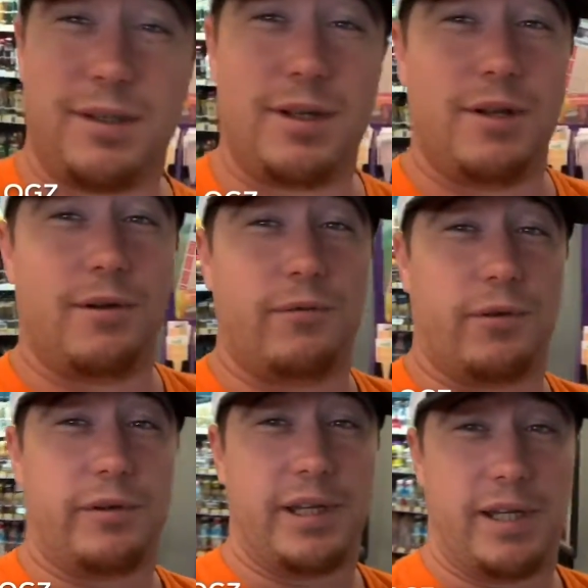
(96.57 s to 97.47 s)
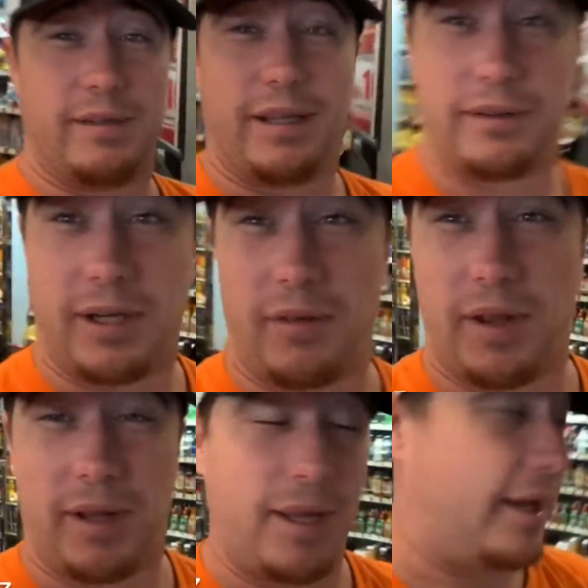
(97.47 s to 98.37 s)
for the South
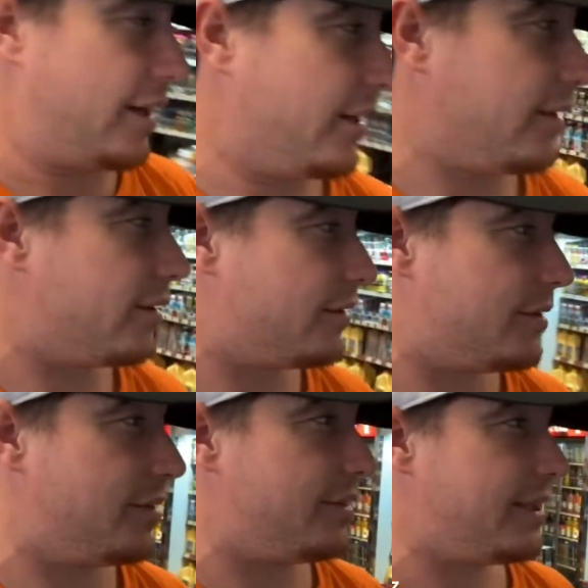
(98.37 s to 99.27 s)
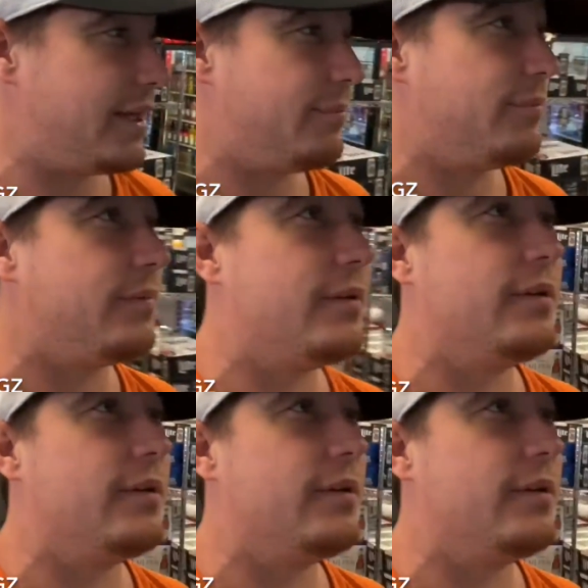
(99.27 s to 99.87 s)
Carolina and Tennessee game.